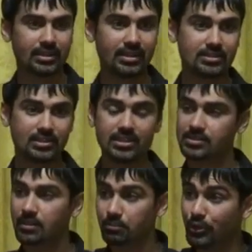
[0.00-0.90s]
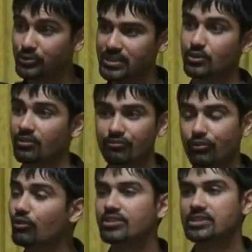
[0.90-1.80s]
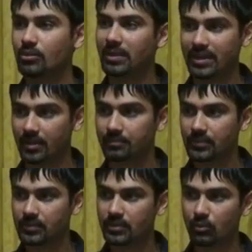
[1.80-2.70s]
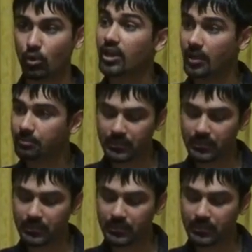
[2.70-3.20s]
into these booths and doing a full physical makeup, workup